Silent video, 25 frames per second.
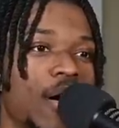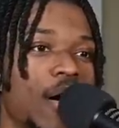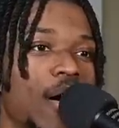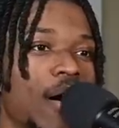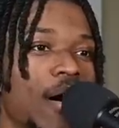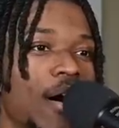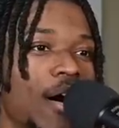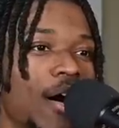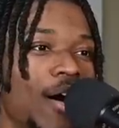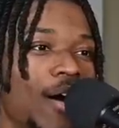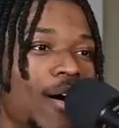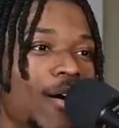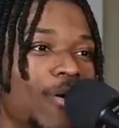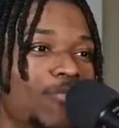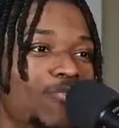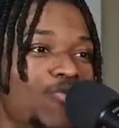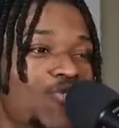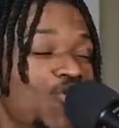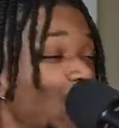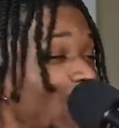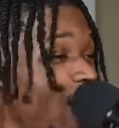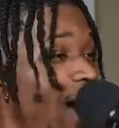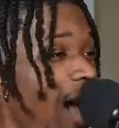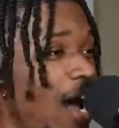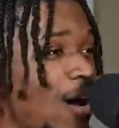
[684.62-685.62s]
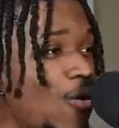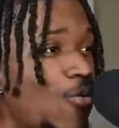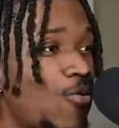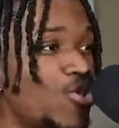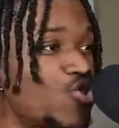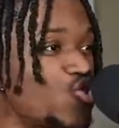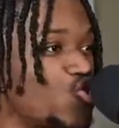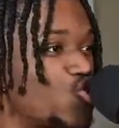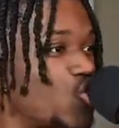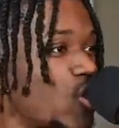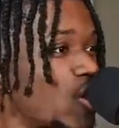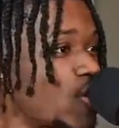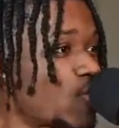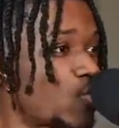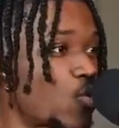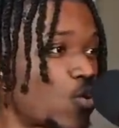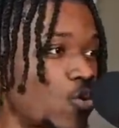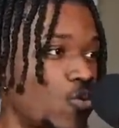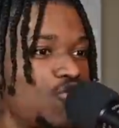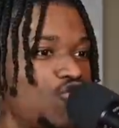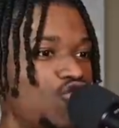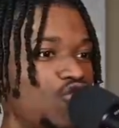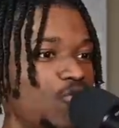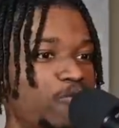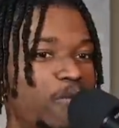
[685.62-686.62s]
Um, Chicago in general
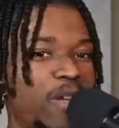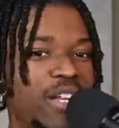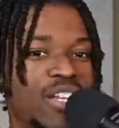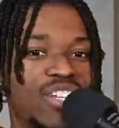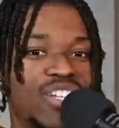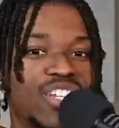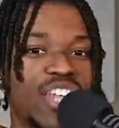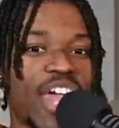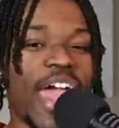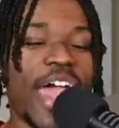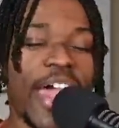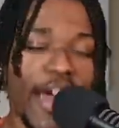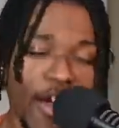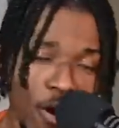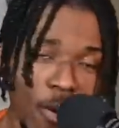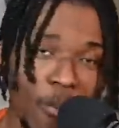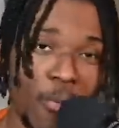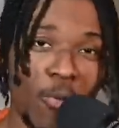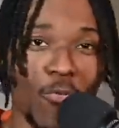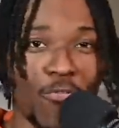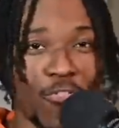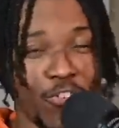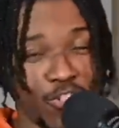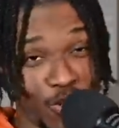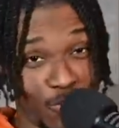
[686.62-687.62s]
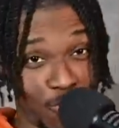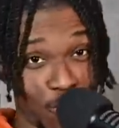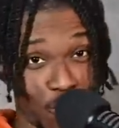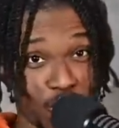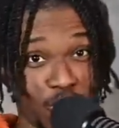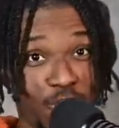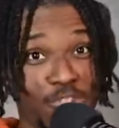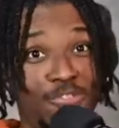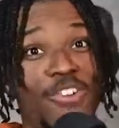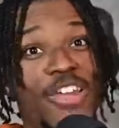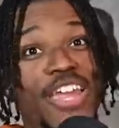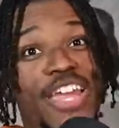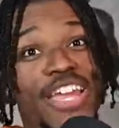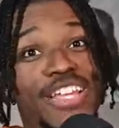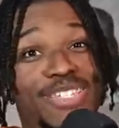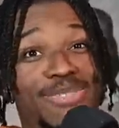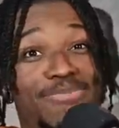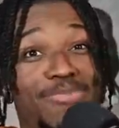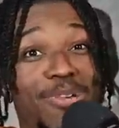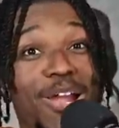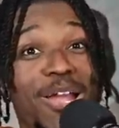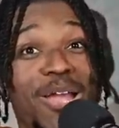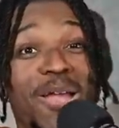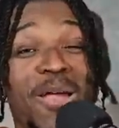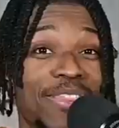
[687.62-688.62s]
has been terrible for sports fans,
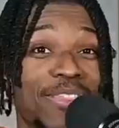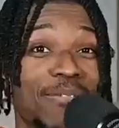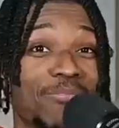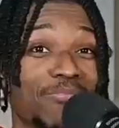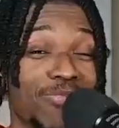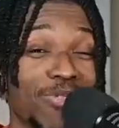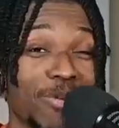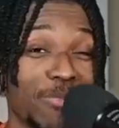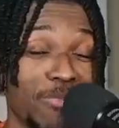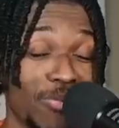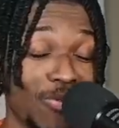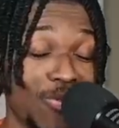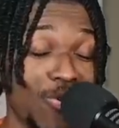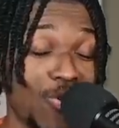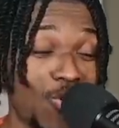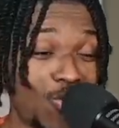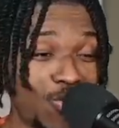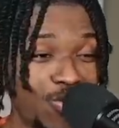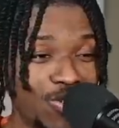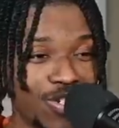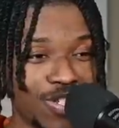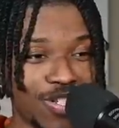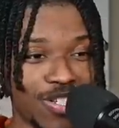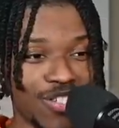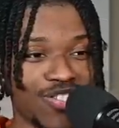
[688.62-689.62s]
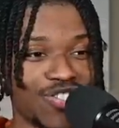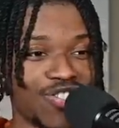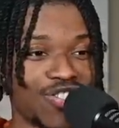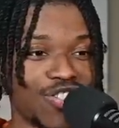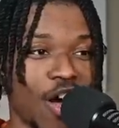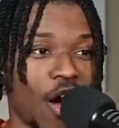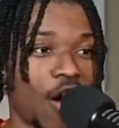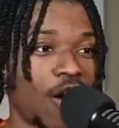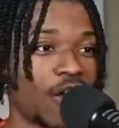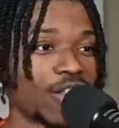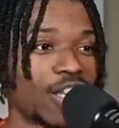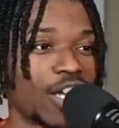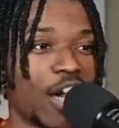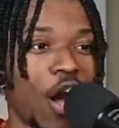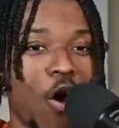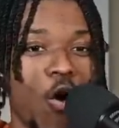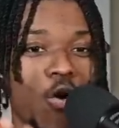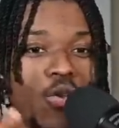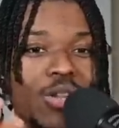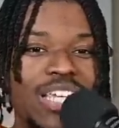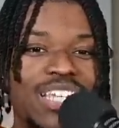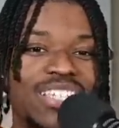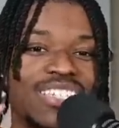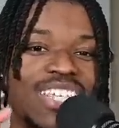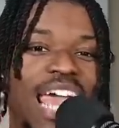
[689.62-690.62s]
bruh. The, the Bulls suck. The
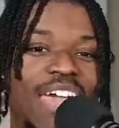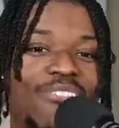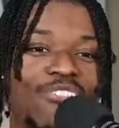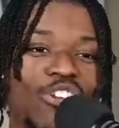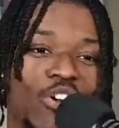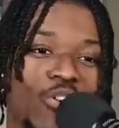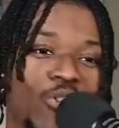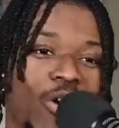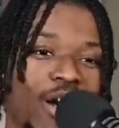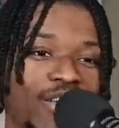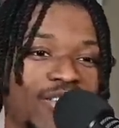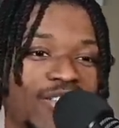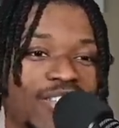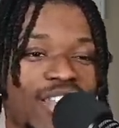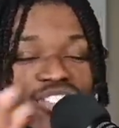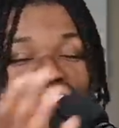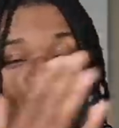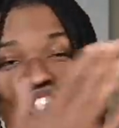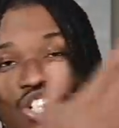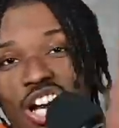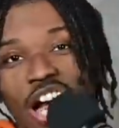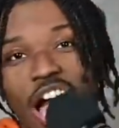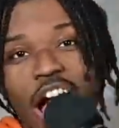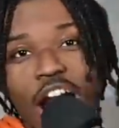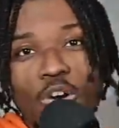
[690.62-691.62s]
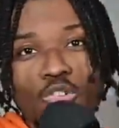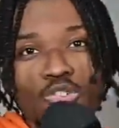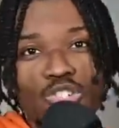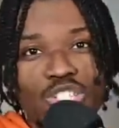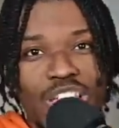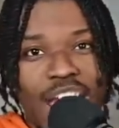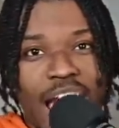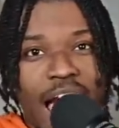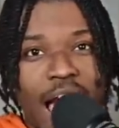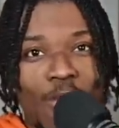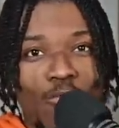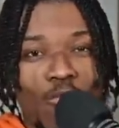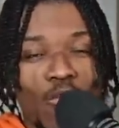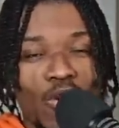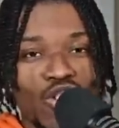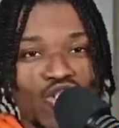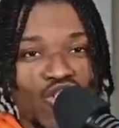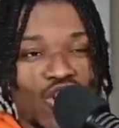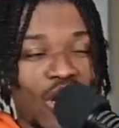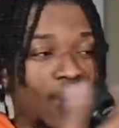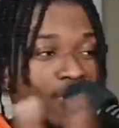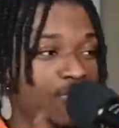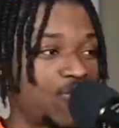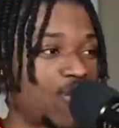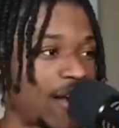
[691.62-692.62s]
only saving grace is that Chicago Sky won a
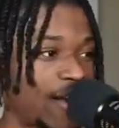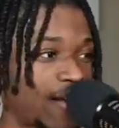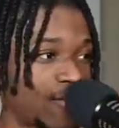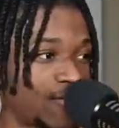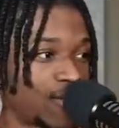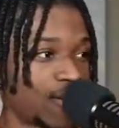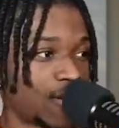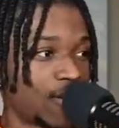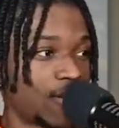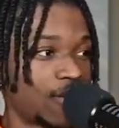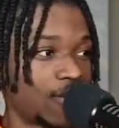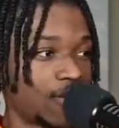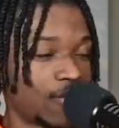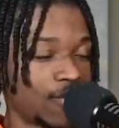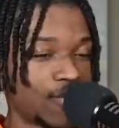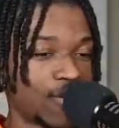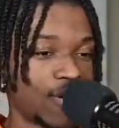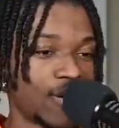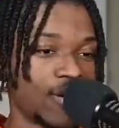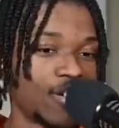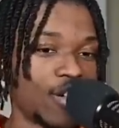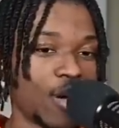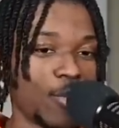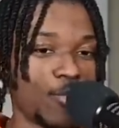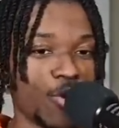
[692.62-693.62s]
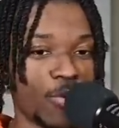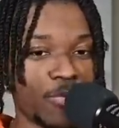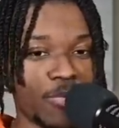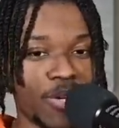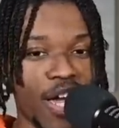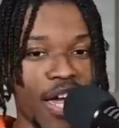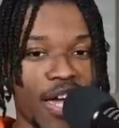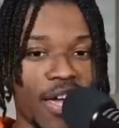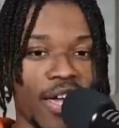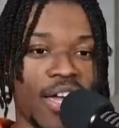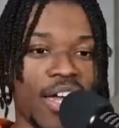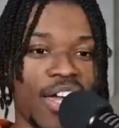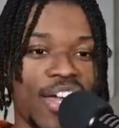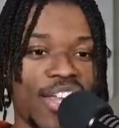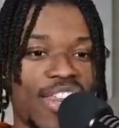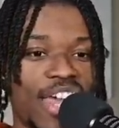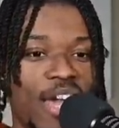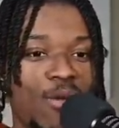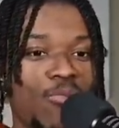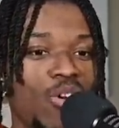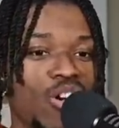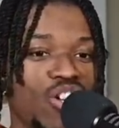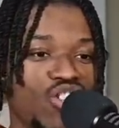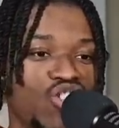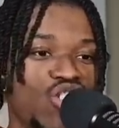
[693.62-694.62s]
champ. Shout out to the to the WNBA. They
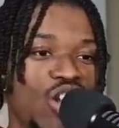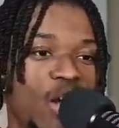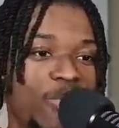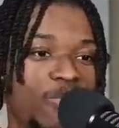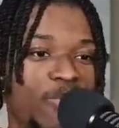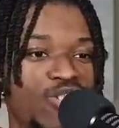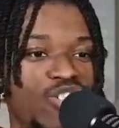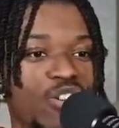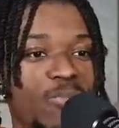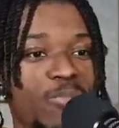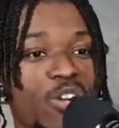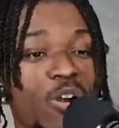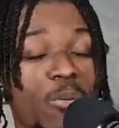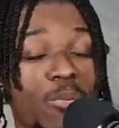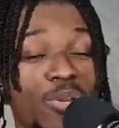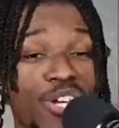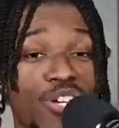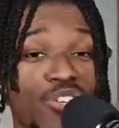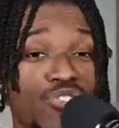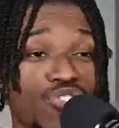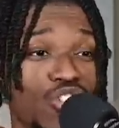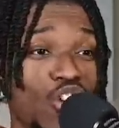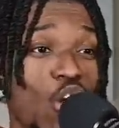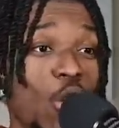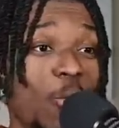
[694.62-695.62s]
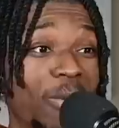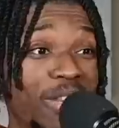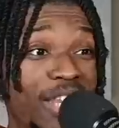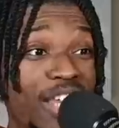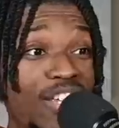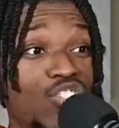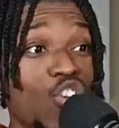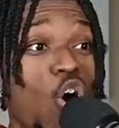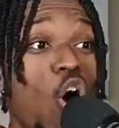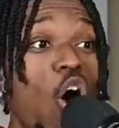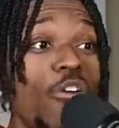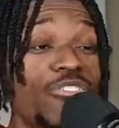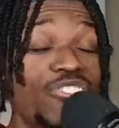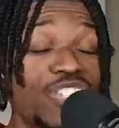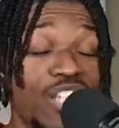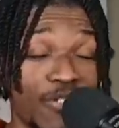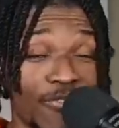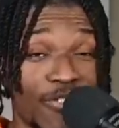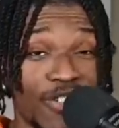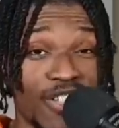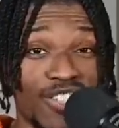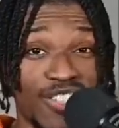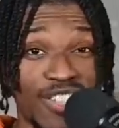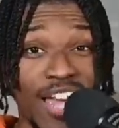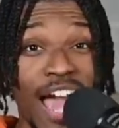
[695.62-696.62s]
won a championship a couple years ago, but this offseason
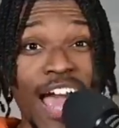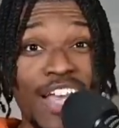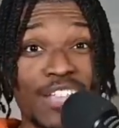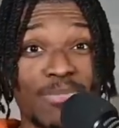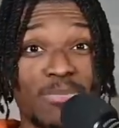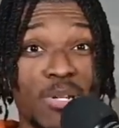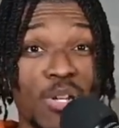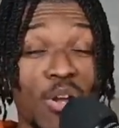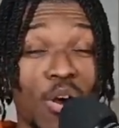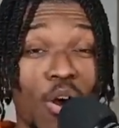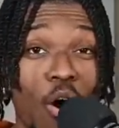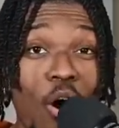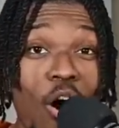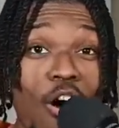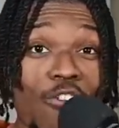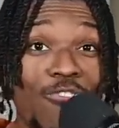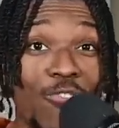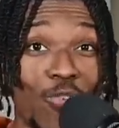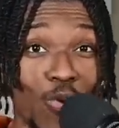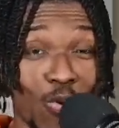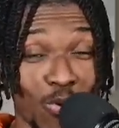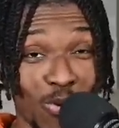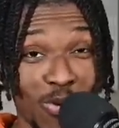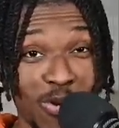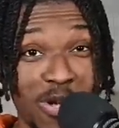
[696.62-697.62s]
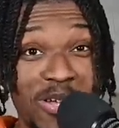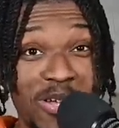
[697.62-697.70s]
for the Sky has been awful.